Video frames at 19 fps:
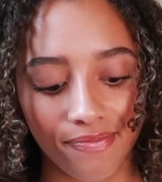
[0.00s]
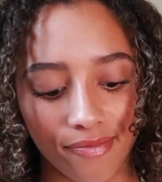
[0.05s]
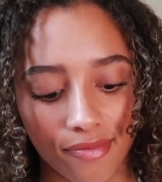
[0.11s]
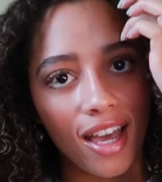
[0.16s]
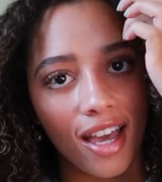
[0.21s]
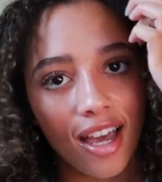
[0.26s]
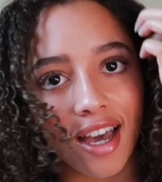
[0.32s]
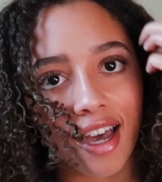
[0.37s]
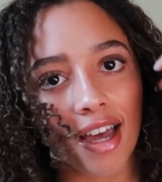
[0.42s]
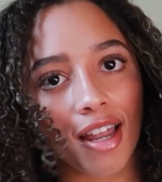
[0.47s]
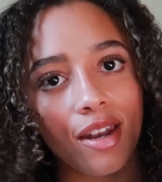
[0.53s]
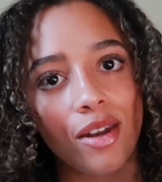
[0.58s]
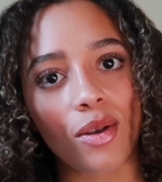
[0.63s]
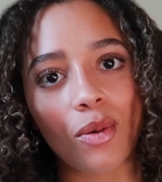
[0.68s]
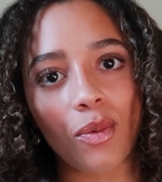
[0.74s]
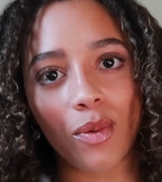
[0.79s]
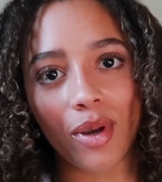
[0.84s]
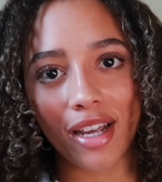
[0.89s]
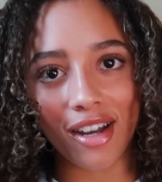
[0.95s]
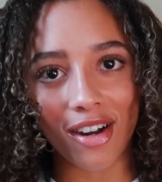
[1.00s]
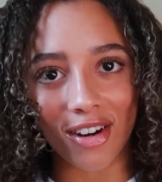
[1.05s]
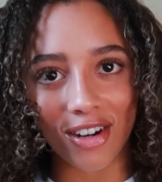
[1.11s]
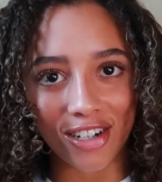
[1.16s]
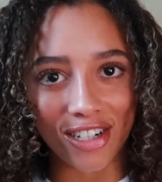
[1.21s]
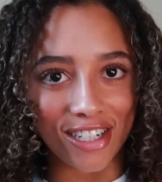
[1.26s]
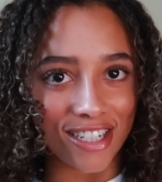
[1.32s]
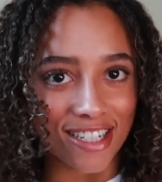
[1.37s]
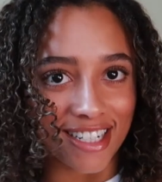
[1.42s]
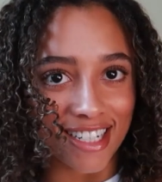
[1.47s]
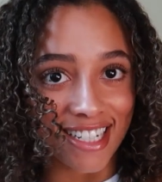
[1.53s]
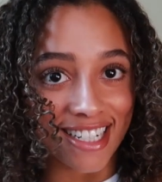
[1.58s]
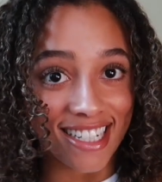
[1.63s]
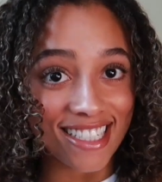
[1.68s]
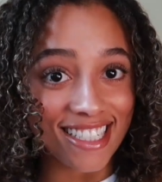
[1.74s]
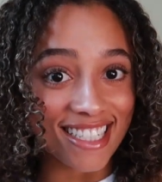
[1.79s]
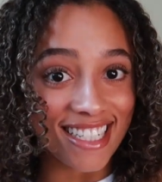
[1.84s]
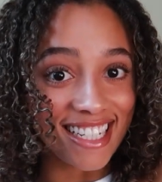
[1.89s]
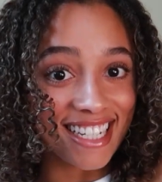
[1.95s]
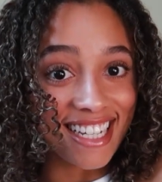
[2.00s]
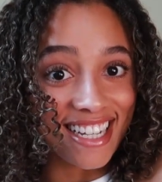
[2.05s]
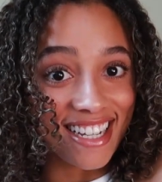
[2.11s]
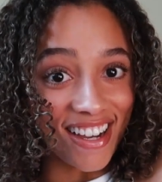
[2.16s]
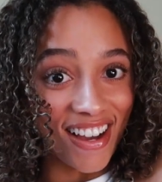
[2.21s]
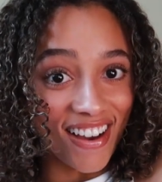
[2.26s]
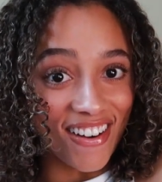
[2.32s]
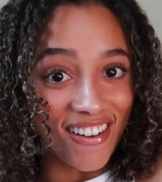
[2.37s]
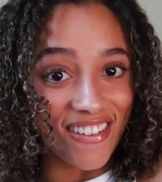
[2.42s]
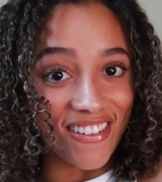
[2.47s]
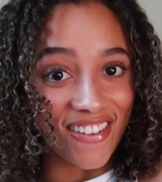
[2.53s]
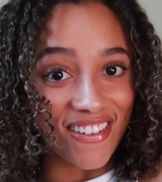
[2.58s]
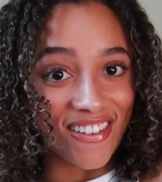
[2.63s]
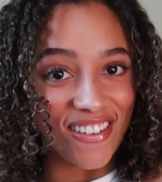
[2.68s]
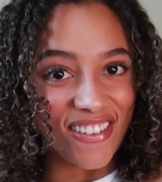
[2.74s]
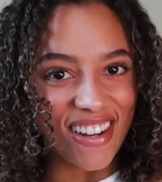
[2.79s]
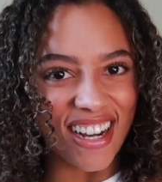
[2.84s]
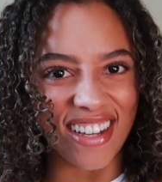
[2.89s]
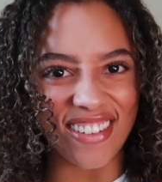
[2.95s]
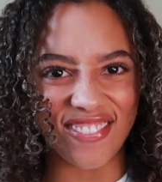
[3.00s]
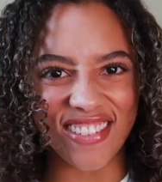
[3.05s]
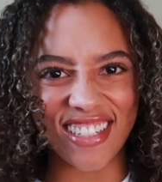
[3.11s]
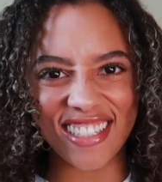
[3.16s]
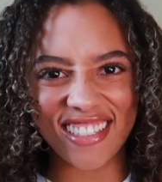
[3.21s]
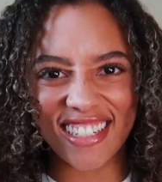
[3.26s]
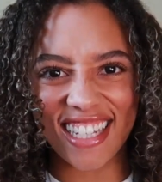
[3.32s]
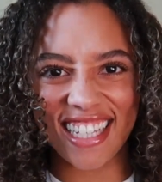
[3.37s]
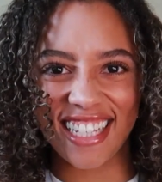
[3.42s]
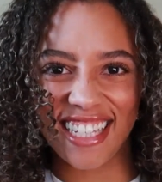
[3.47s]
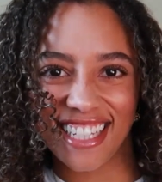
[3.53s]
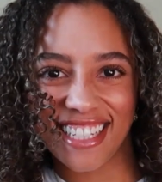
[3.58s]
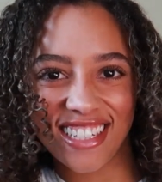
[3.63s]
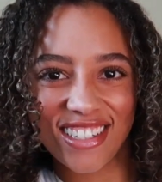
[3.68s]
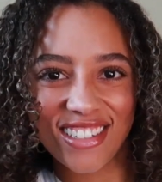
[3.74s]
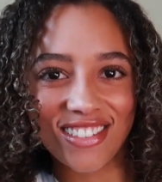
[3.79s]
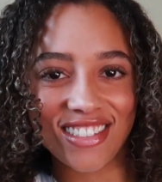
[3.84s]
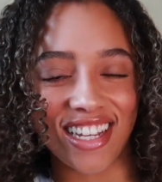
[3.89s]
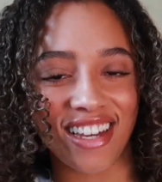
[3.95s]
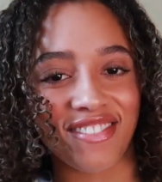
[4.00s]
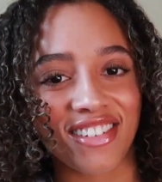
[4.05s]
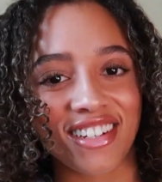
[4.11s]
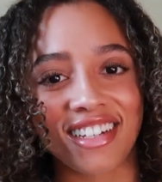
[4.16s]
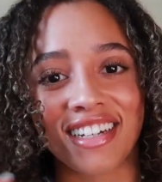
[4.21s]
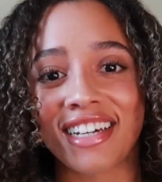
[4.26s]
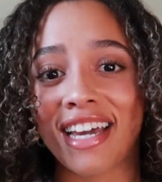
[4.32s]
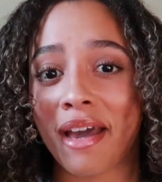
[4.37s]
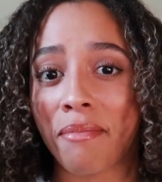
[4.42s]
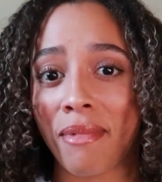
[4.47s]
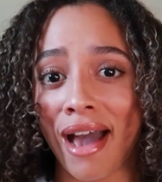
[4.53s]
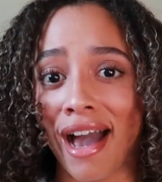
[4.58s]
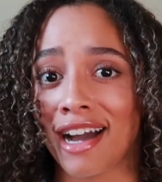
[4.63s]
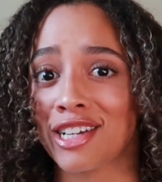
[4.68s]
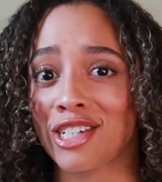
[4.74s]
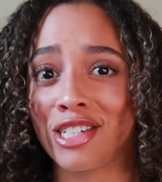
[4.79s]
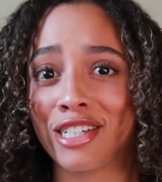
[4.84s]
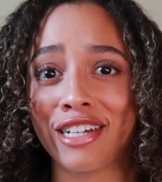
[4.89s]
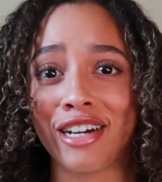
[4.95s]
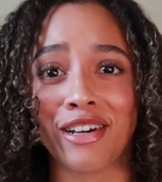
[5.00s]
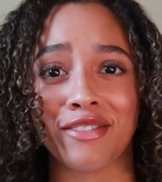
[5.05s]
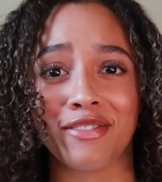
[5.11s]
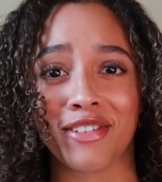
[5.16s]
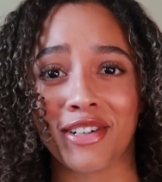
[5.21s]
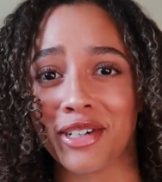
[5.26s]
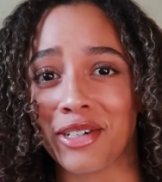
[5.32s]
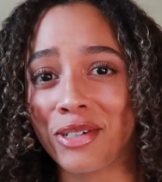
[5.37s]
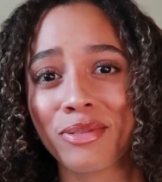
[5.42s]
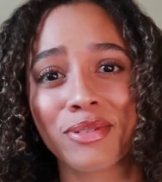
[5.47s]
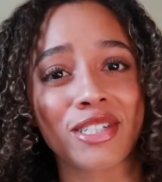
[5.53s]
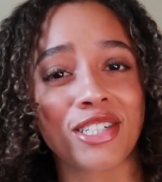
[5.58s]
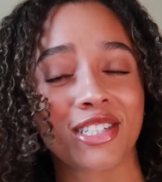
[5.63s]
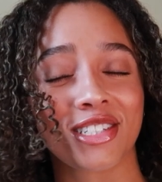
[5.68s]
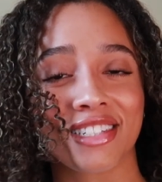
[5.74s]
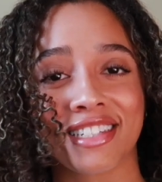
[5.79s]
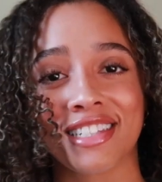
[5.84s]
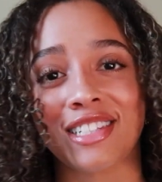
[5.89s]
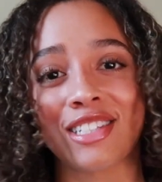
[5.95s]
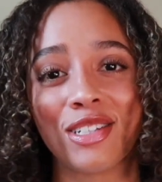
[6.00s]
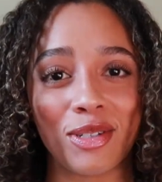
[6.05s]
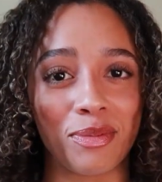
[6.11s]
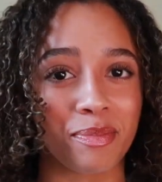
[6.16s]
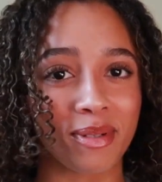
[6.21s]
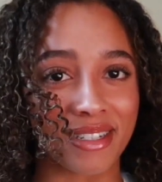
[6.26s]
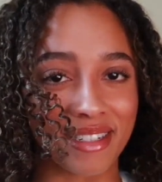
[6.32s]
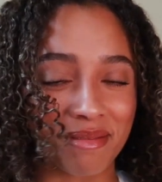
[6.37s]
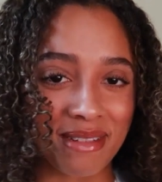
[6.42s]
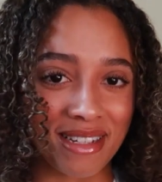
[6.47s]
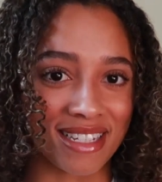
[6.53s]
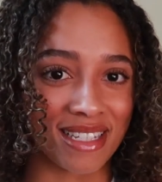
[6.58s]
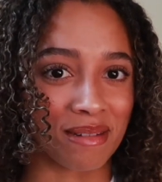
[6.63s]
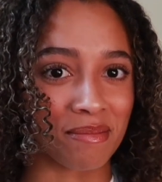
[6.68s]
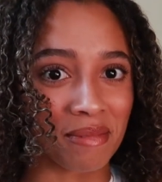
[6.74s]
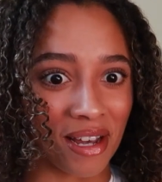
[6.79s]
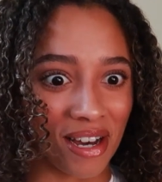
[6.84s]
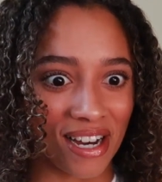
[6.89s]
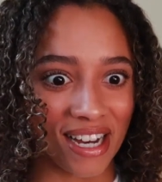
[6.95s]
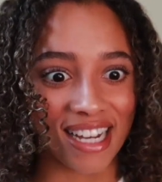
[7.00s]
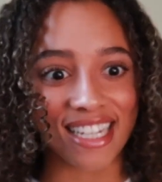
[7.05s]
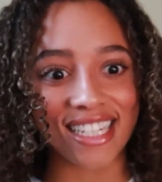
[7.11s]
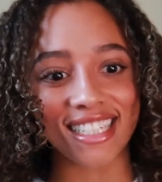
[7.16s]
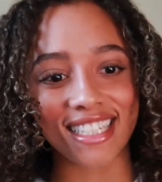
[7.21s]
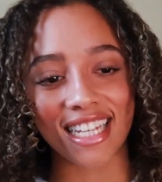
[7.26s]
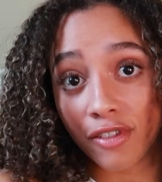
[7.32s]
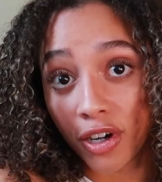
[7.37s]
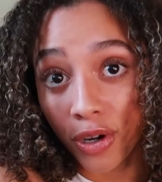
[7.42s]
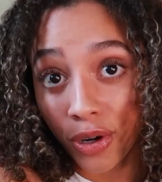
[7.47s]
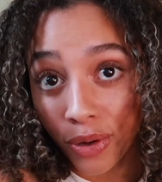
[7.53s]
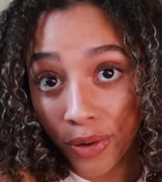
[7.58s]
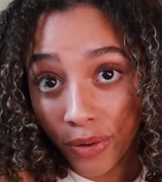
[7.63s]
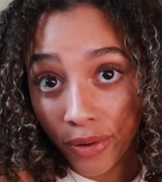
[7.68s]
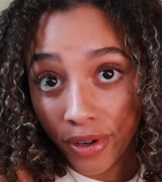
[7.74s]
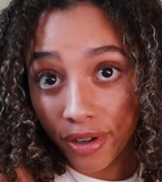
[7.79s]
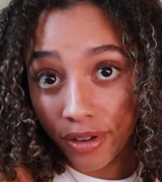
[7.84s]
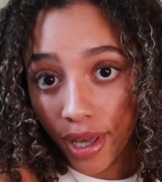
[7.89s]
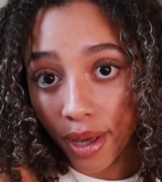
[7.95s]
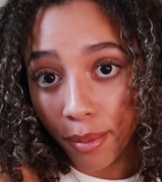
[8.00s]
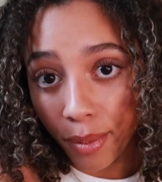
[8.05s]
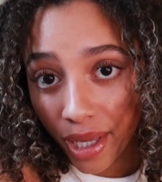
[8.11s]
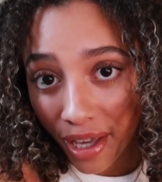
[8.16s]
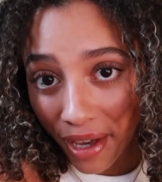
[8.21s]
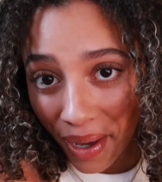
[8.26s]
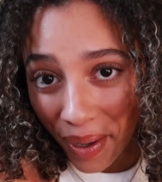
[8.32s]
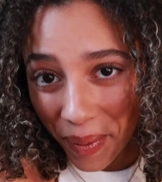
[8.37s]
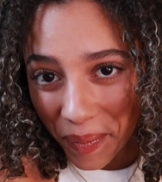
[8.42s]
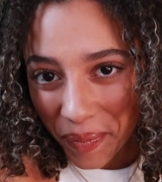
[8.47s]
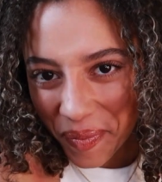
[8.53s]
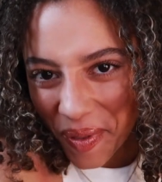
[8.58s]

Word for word: And we are good to go. I feel cute. I feel like I'm actually on Vogue, which is stupid because I'm not. Vogue, hit me up.